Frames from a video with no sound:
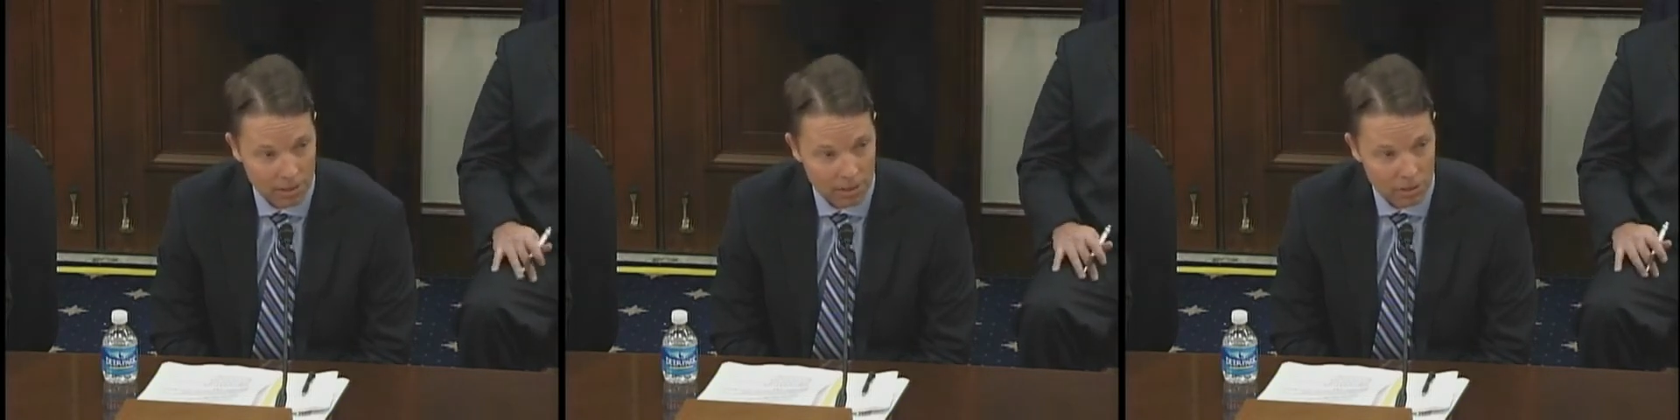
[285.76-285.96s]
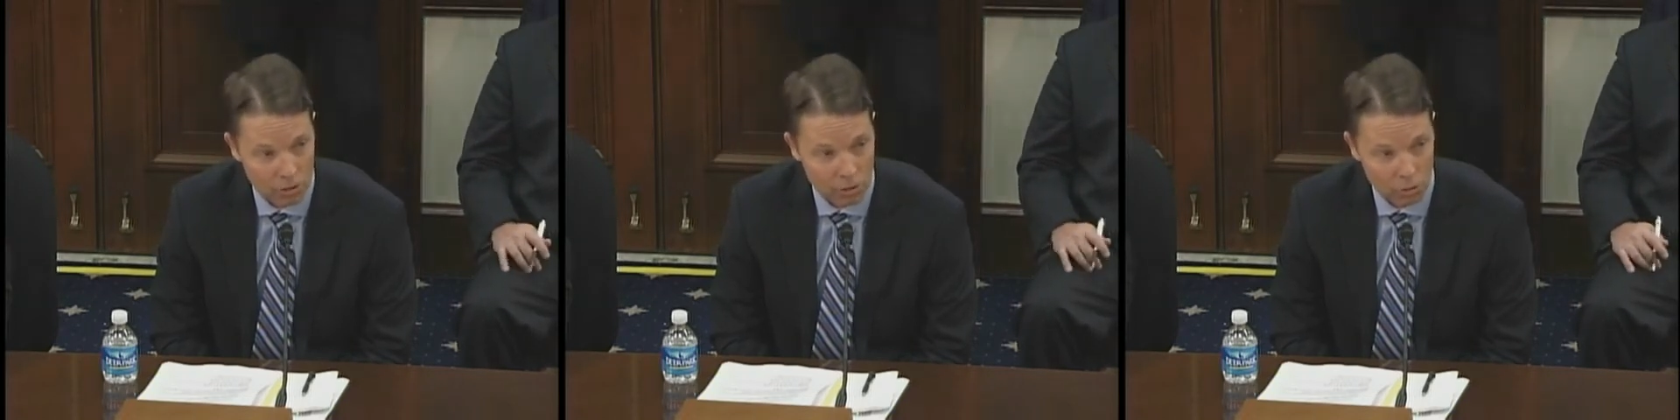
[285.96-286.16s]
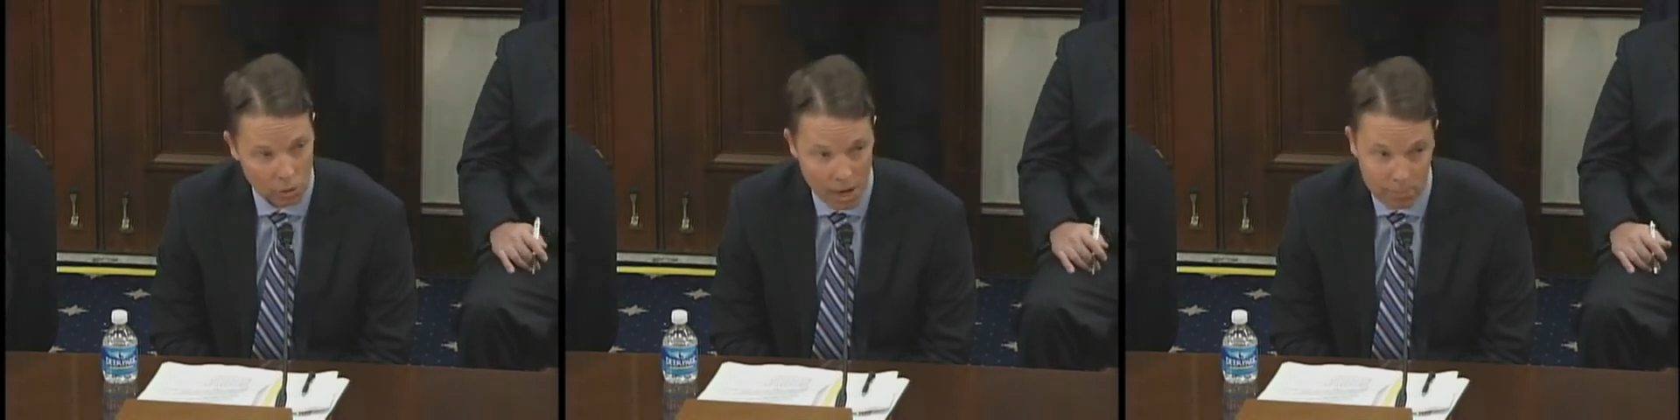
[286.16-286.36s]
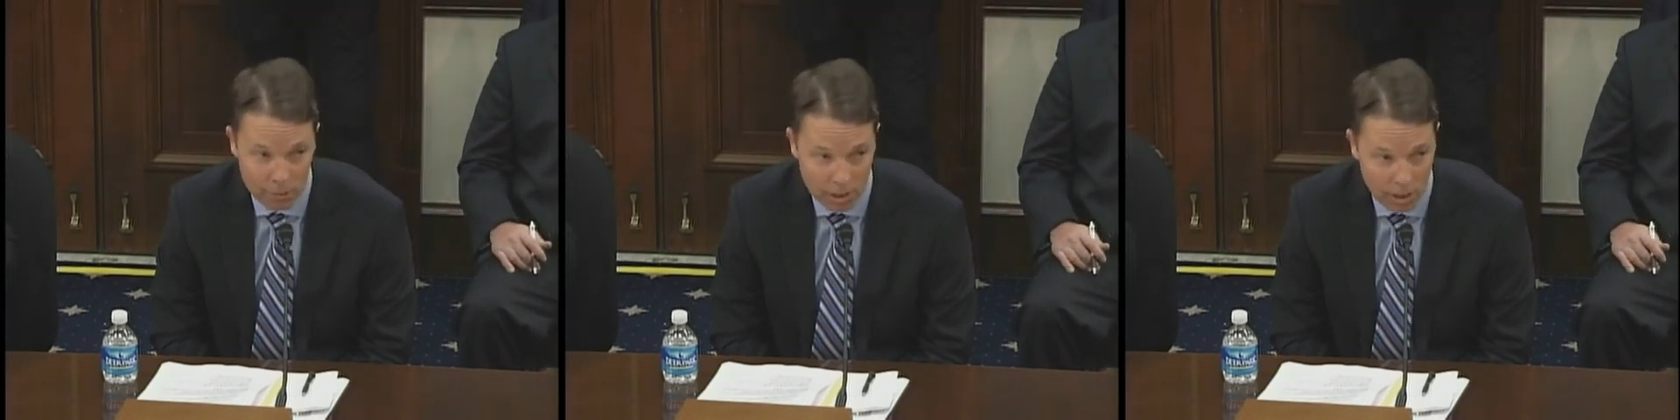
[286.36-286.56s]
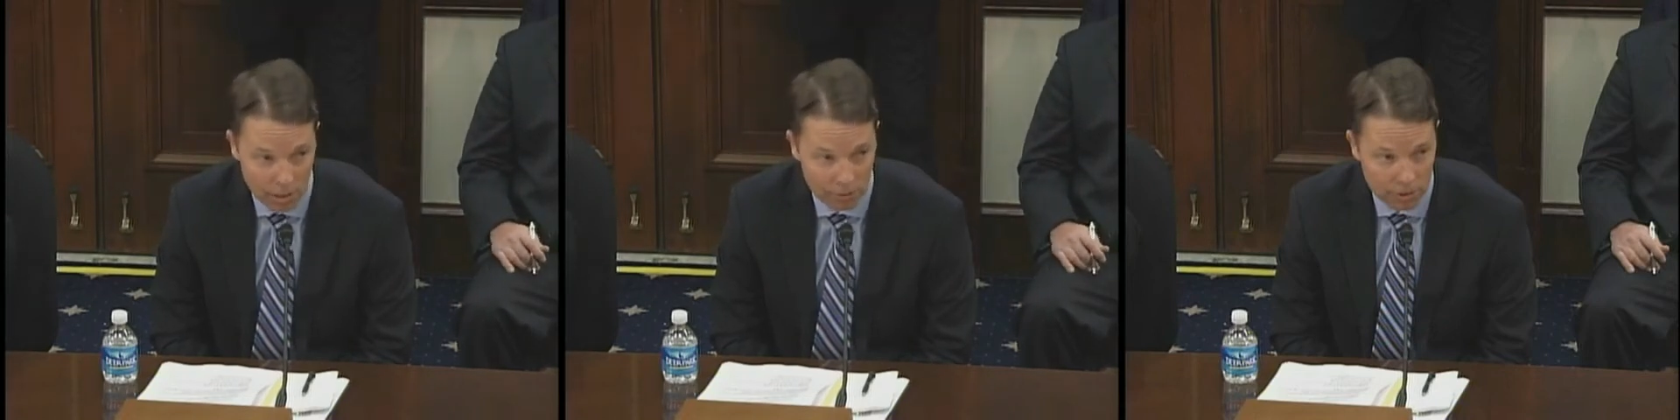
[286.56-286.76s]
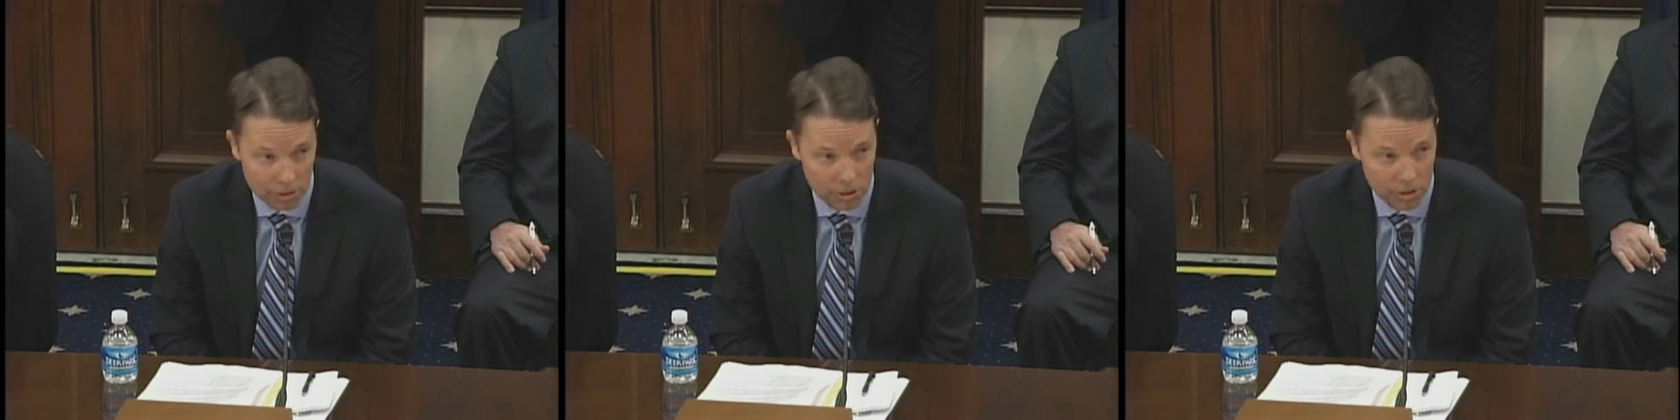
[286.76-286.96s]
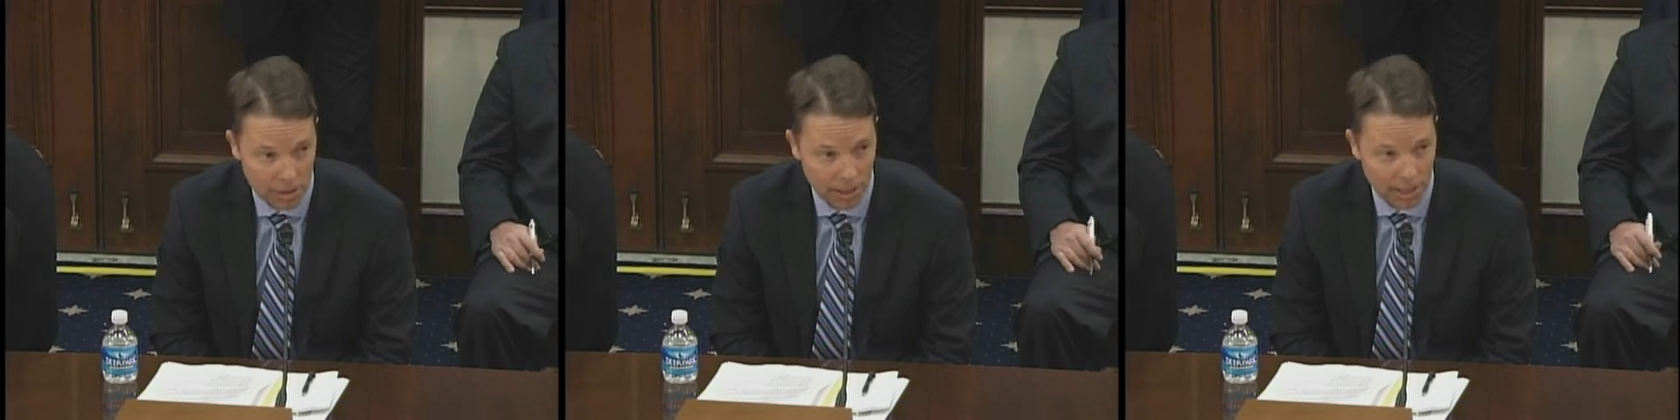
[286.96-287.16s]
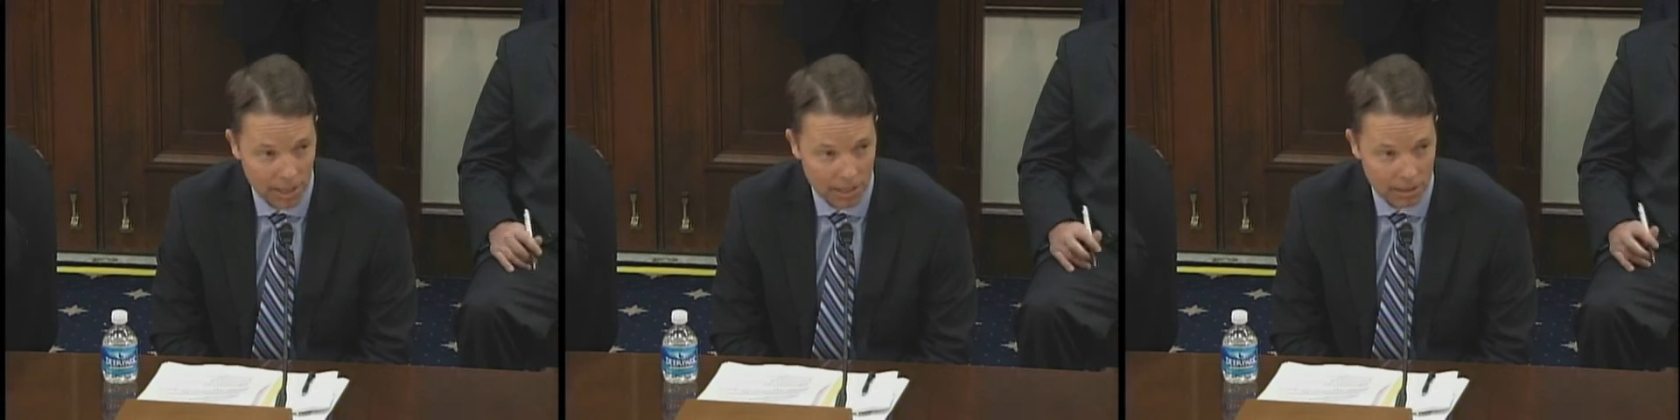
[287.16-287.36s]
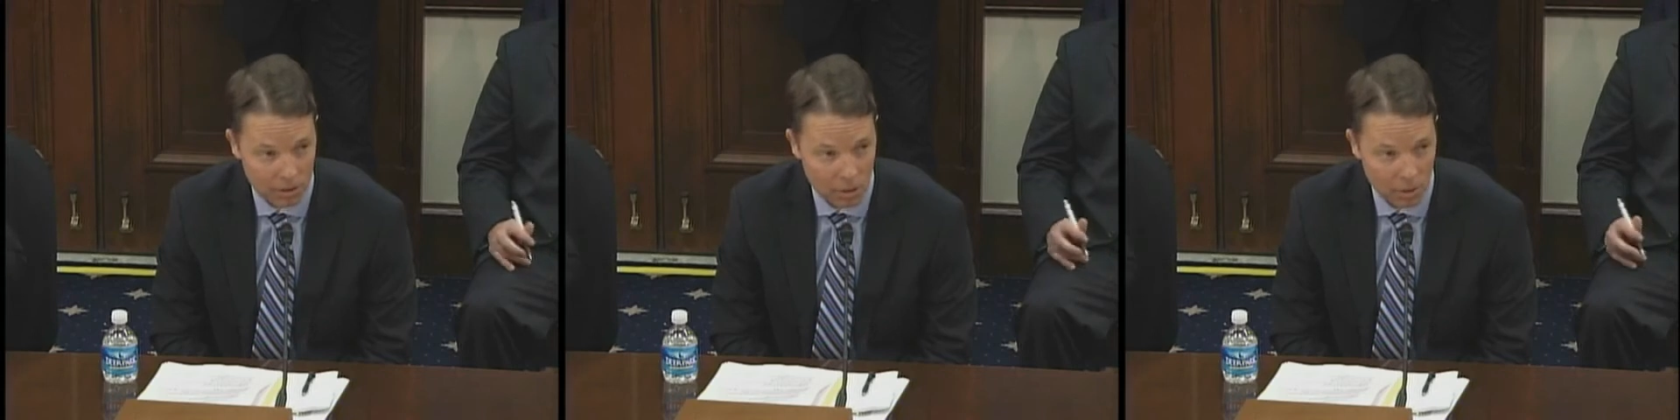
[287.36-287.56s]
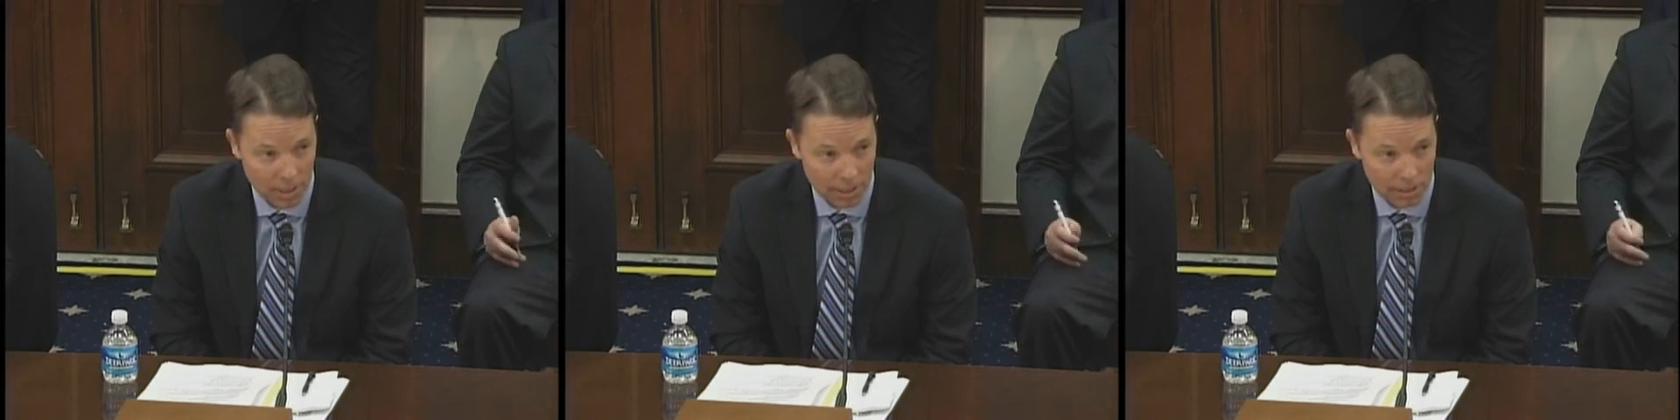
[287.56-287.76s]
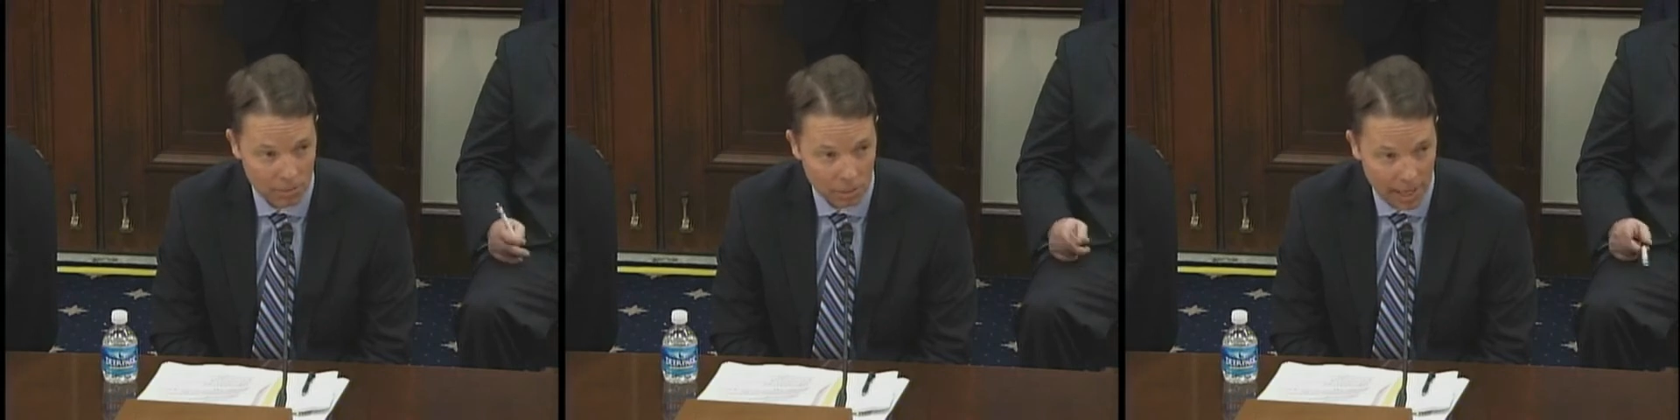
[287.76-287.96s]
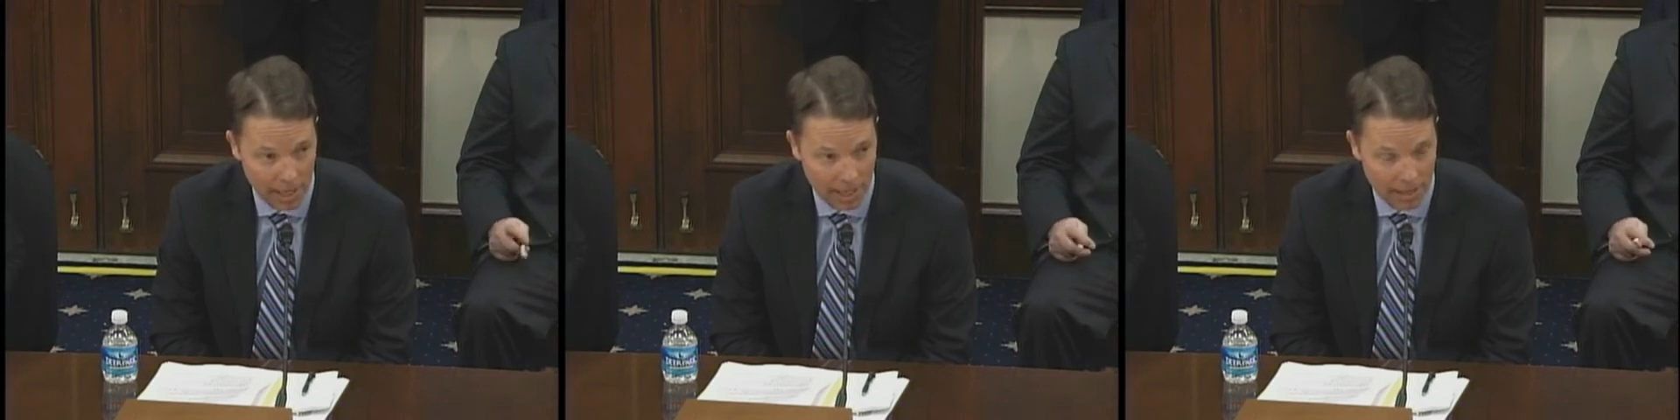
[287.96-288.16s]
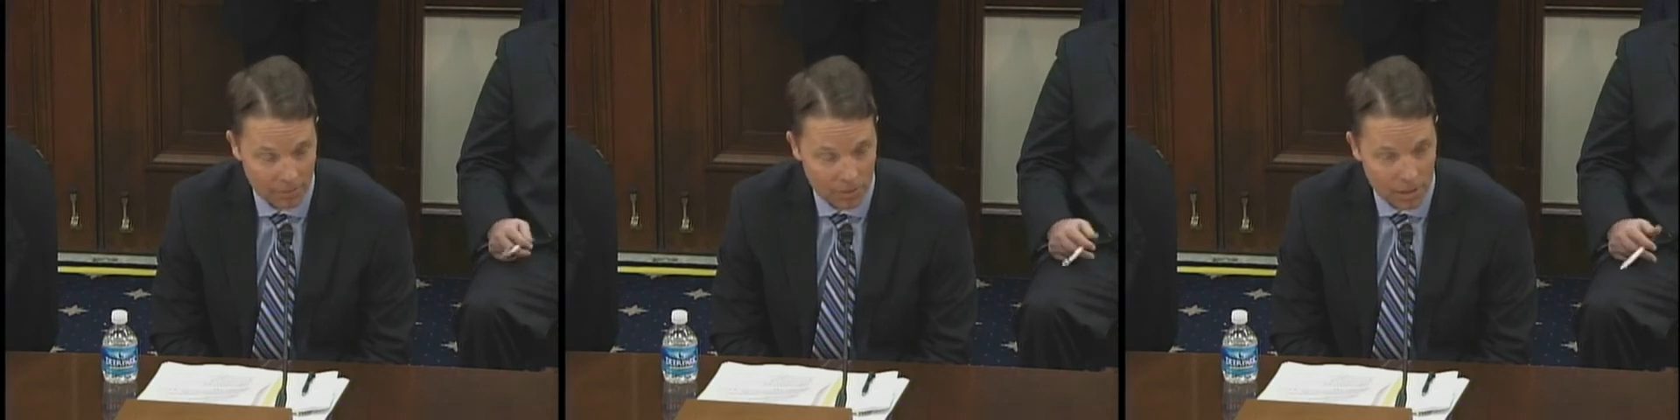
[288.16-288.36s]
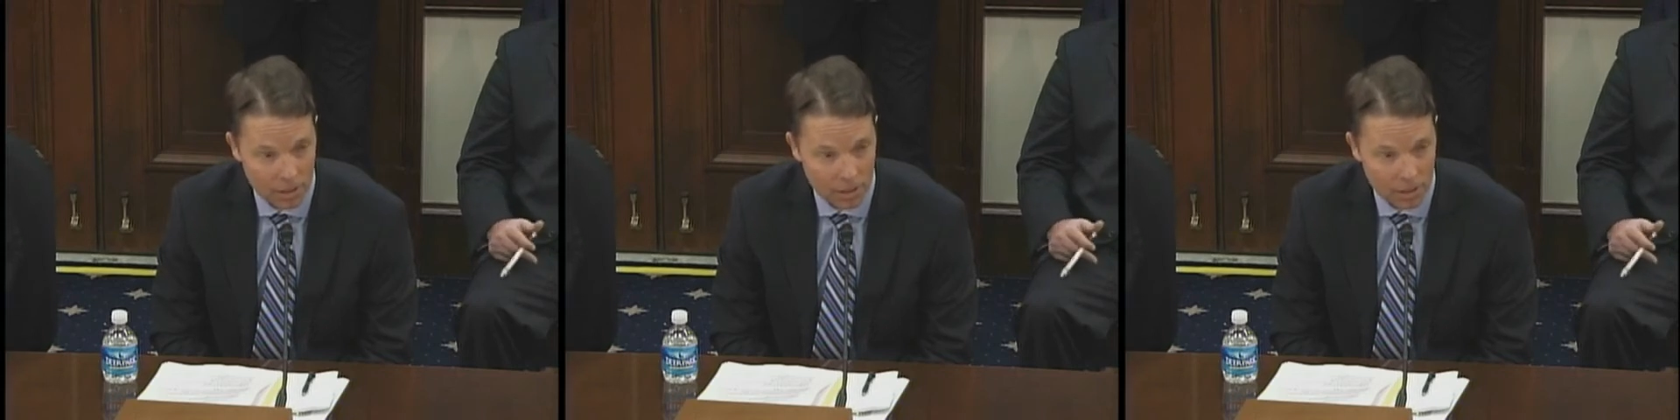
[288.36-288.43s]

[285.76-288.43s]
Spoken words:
drop the coverage and go ahead and pay,